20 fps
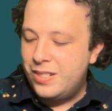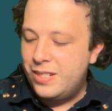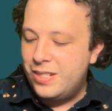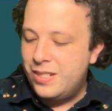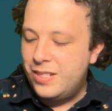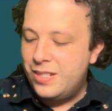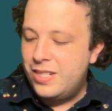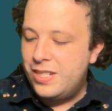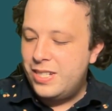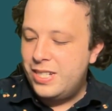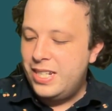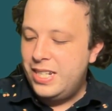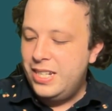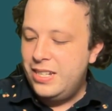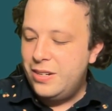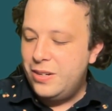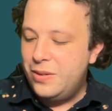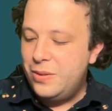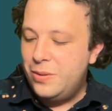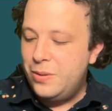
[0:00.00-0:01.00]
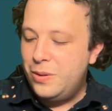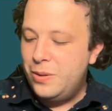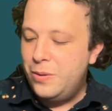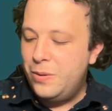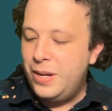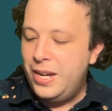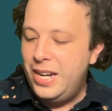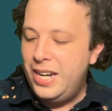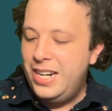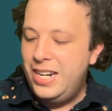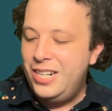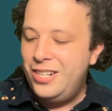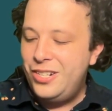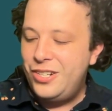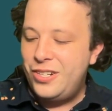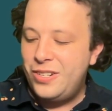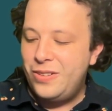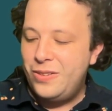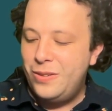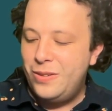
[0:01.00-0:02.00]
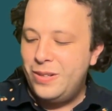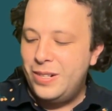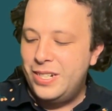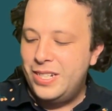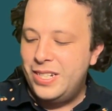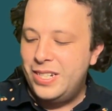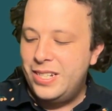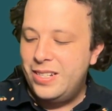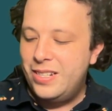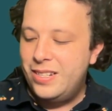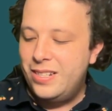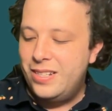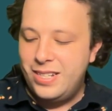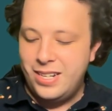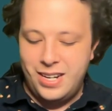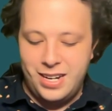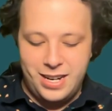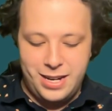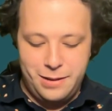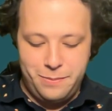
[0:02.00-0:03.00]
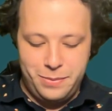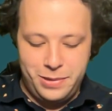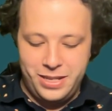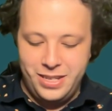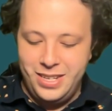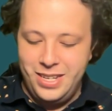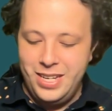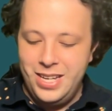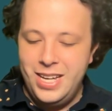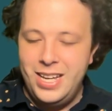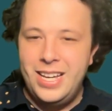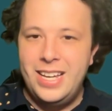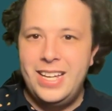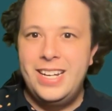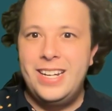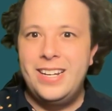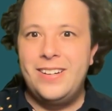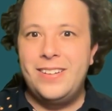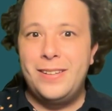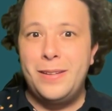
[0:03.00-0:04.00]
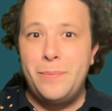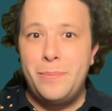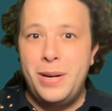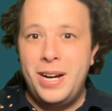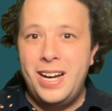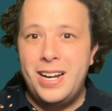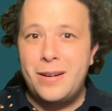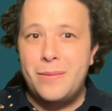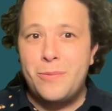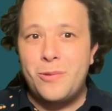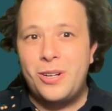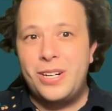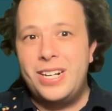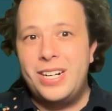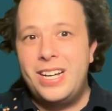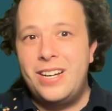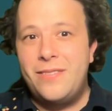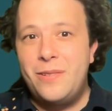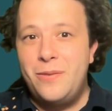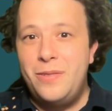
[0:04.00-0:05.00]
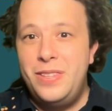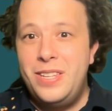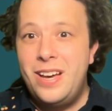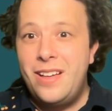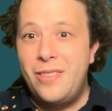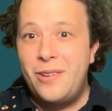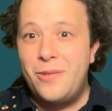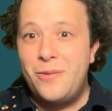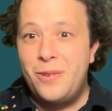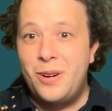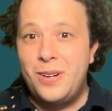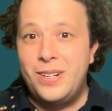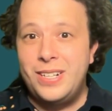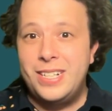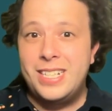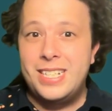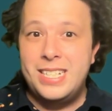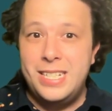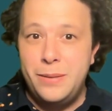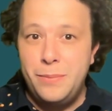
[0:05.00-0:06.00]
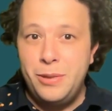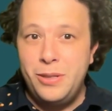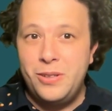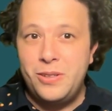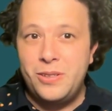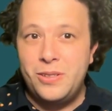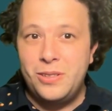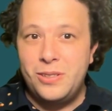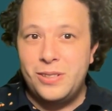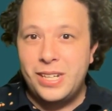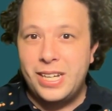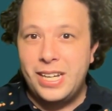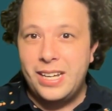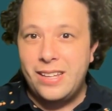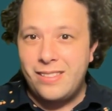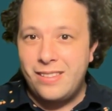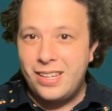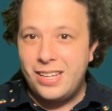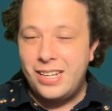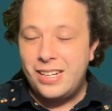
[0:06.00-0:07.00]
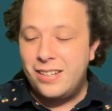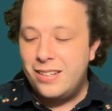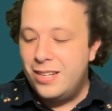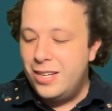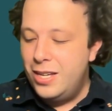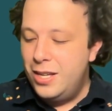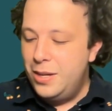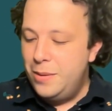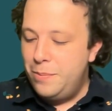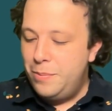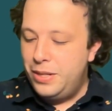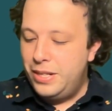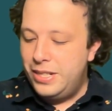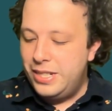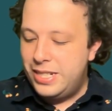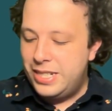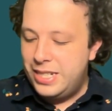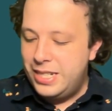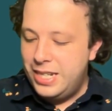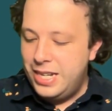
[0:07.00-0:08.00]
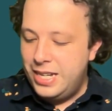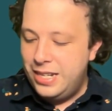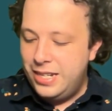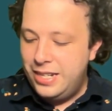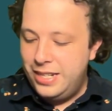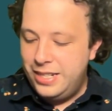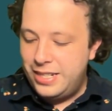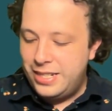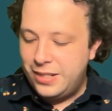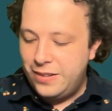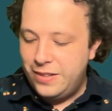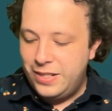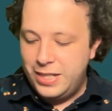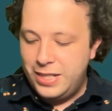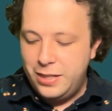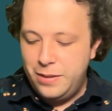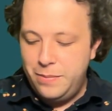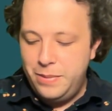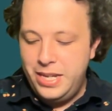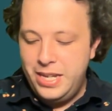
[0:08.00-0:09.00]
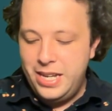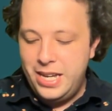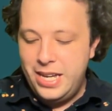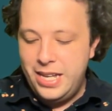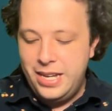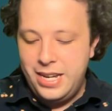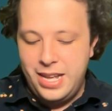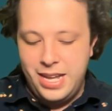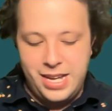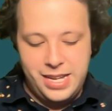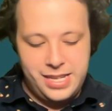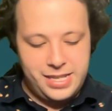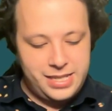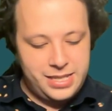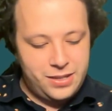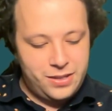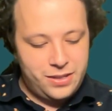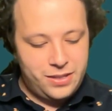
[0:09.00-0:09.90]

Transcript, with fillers: C O O H on top, and then on the bottom, we're going to have another very similar looking thing, but instead it's going to be an ester.